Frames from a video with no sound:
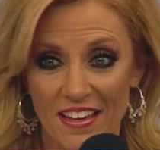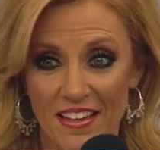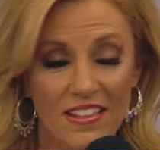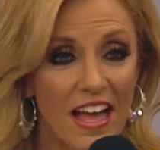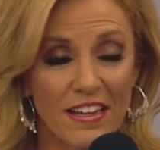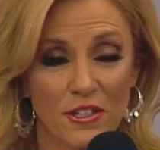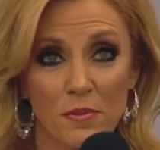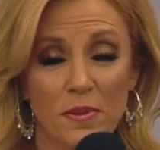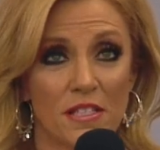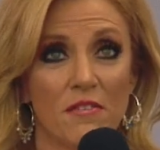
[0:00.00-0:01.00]

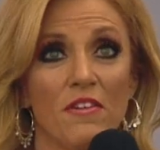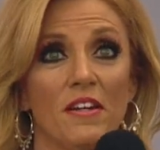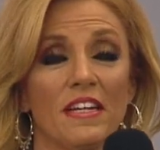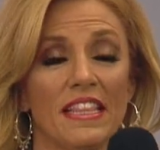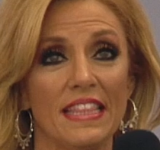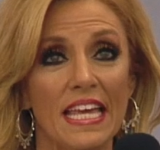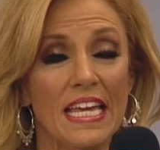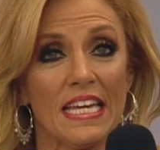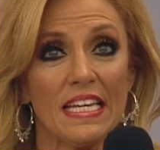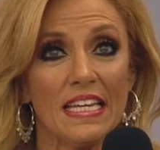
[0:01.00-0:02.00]
Goliath was the very
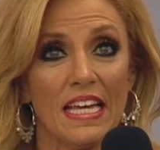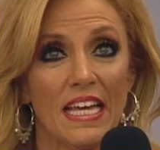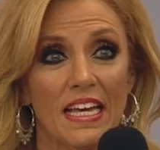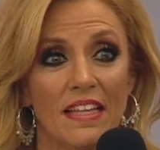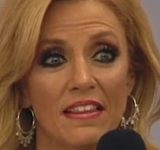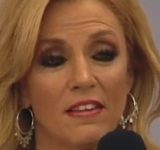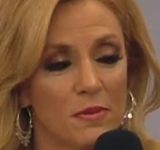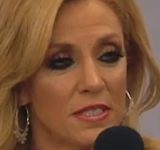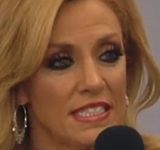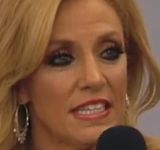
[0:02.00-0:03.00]
thing that
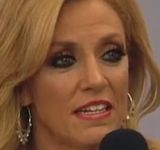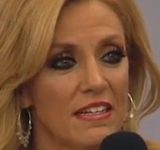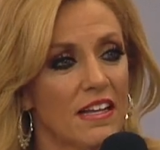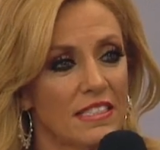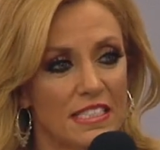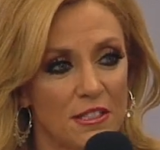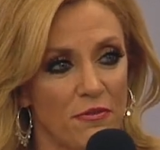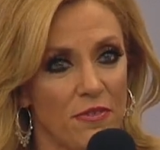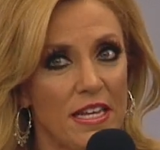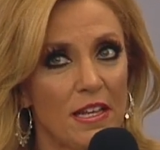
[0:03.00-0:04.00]
was sent not to
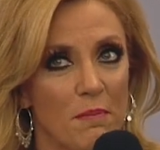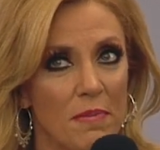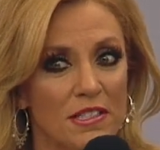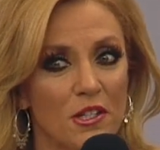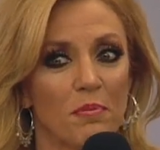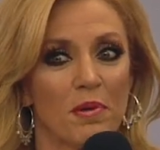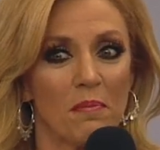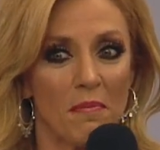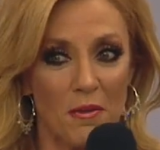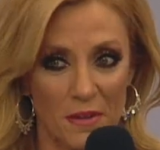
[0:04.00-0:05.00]
defeat him, but to
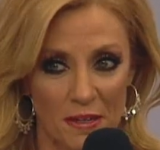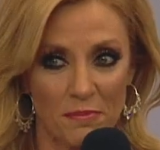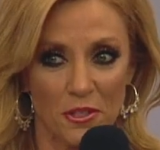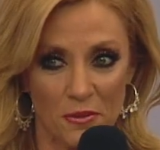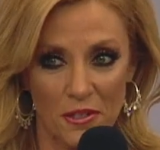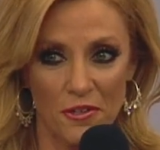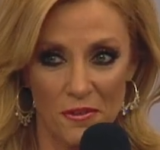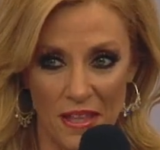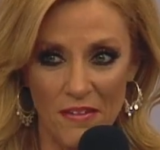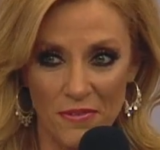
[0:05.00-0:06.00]
promote him to a
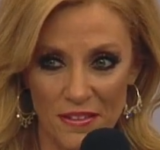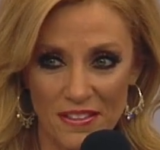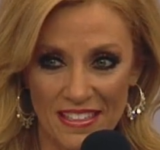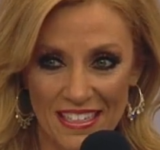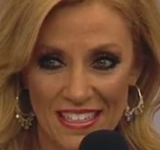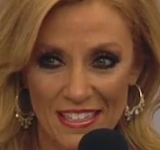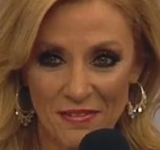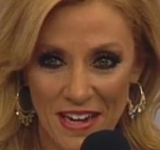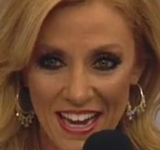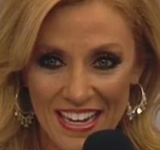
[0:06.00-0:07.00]
new level,
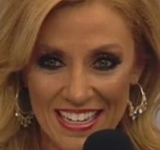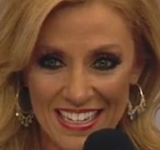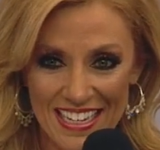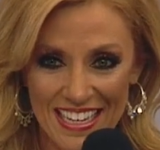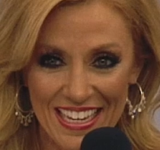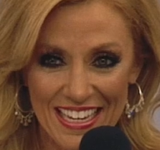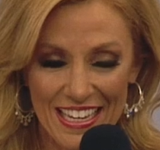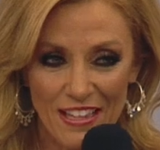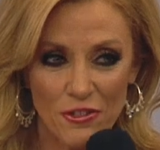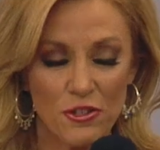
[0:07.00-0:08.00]
right?
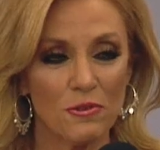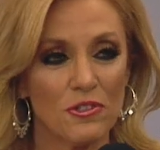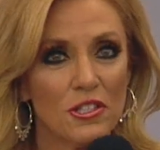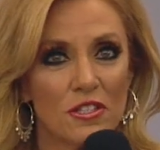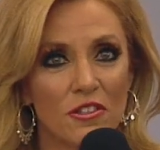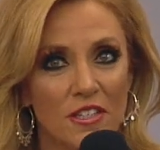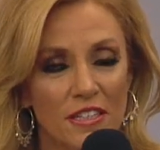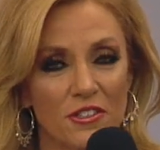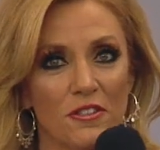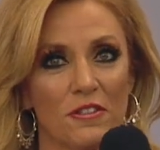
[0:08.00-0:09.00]
So just look
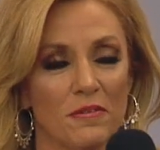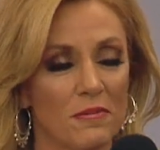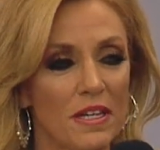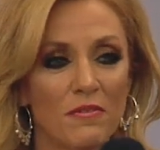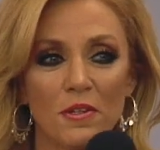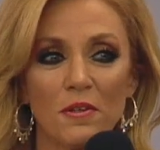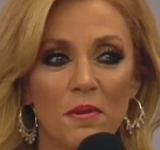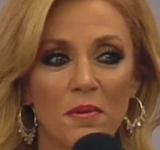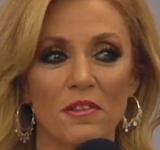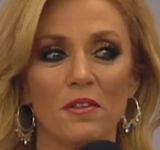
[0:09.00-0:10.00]
at your whatever you're
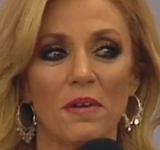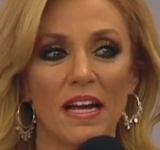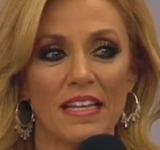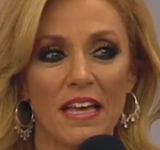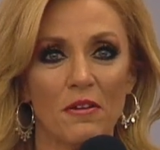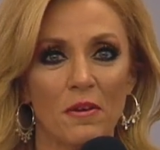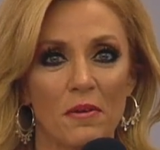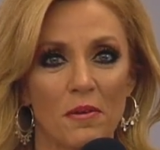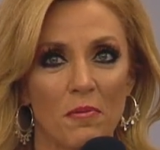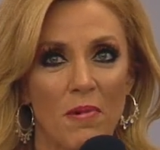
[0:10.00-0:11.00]
going through right now,
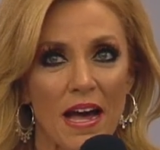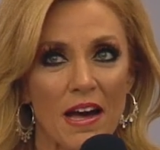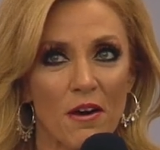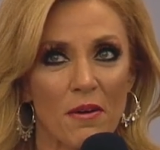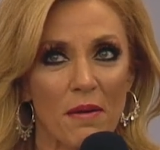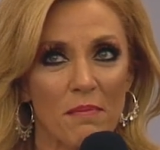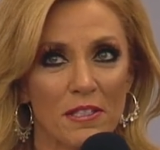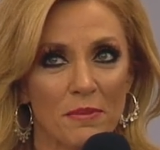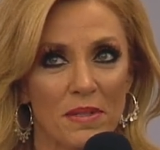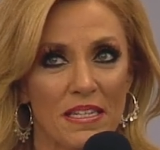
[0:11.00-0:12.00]
going, wow, I
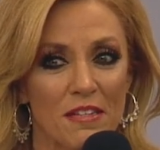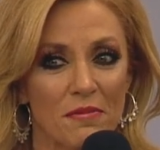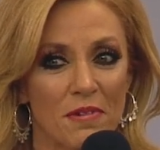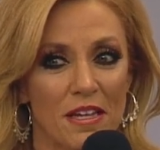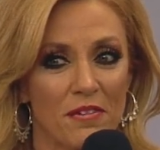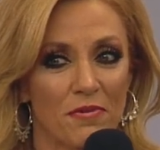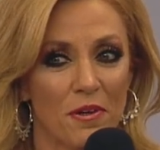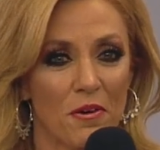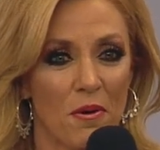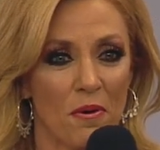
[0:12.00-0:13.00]
must be getting ready for
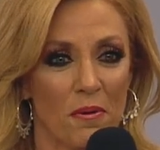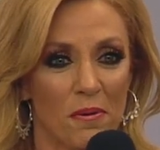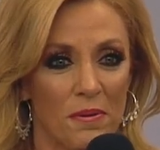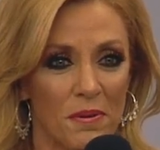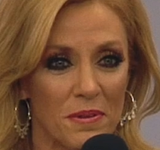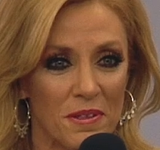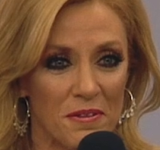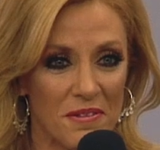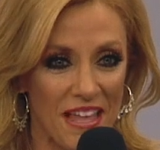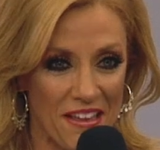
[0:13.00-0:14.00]
a whole
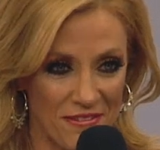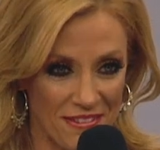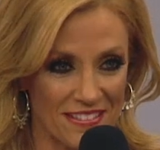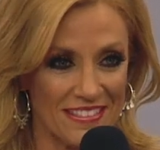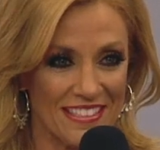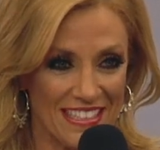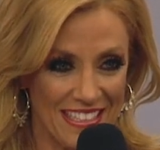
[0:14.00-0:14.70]
new level.